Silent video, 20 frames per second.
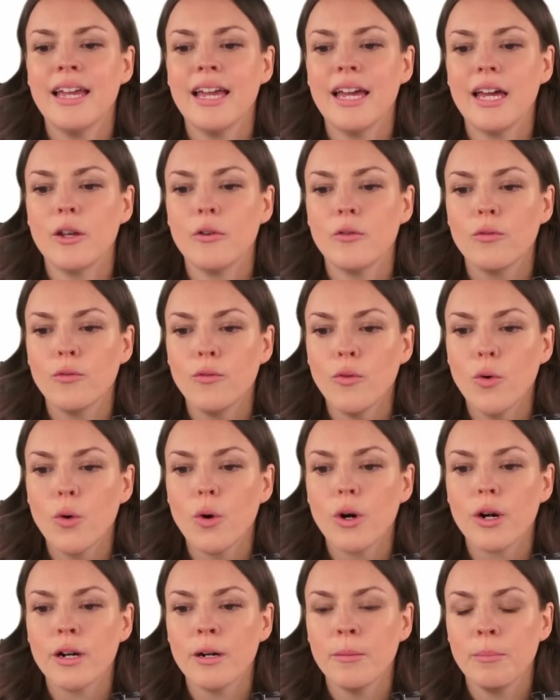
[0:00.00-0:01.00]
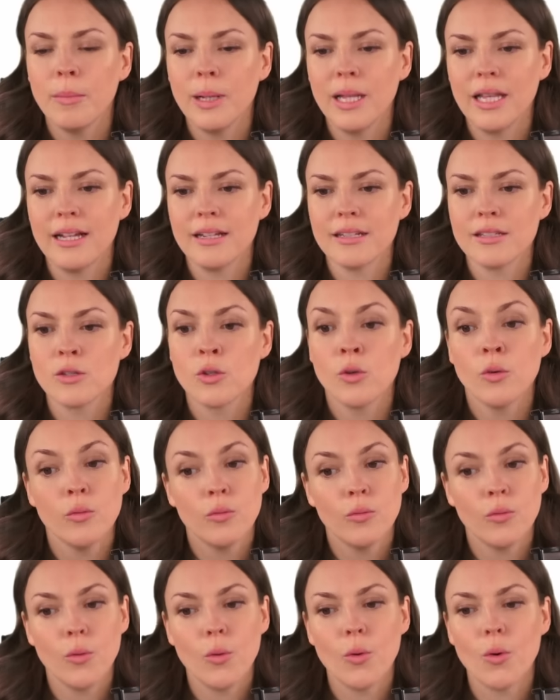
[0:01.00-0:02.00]
and 4 plus
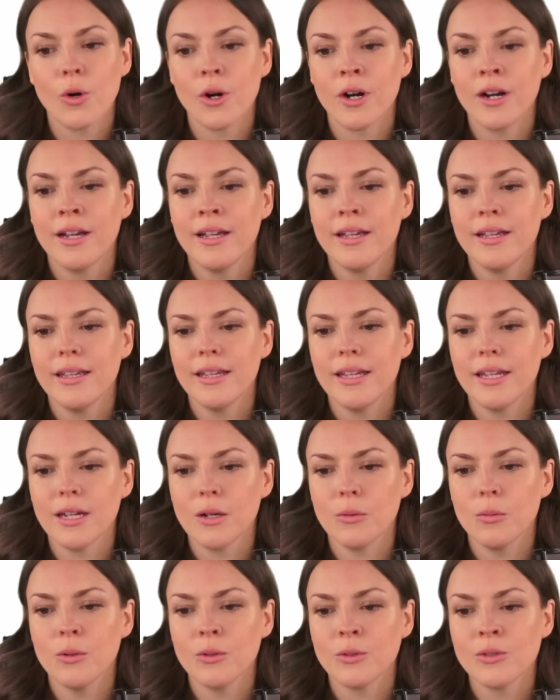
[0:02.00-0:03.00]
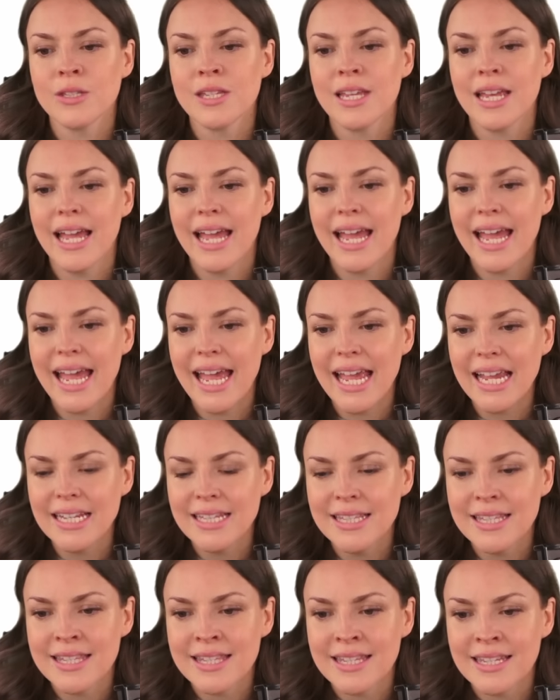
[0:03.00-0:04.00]
4 equals
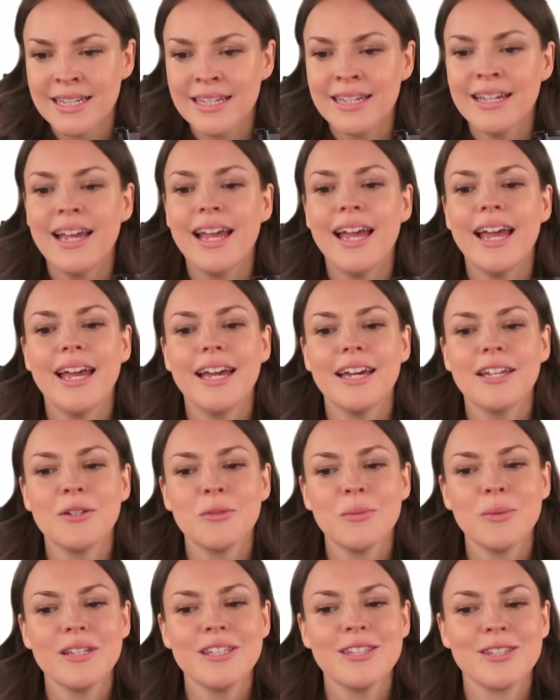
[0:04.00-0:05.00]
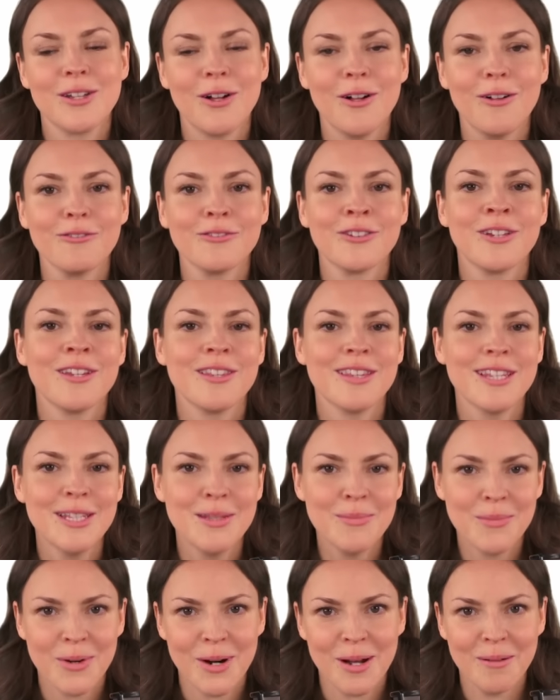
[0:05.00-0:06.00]
8 and we solved
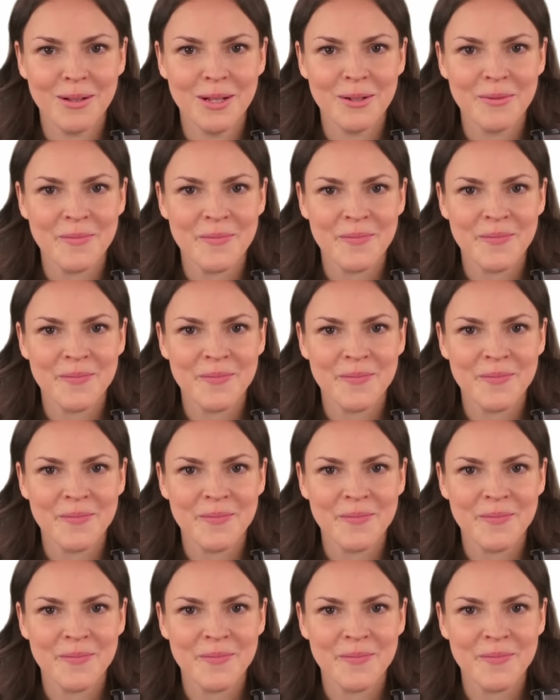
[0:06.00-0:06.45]
this problem.